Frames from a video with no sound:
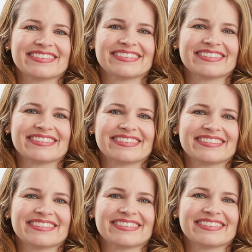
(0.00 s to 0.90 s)

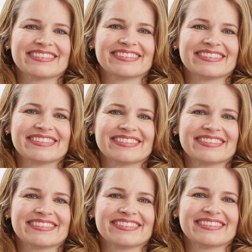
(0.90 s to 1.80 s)

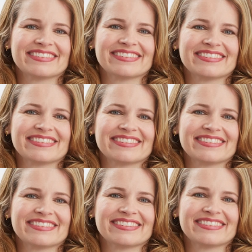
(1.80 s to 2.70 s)

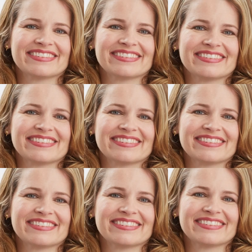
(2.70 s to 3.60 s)

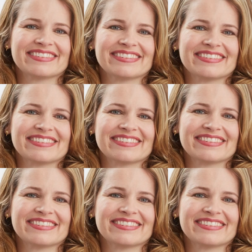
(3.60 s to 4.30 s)
[no speech]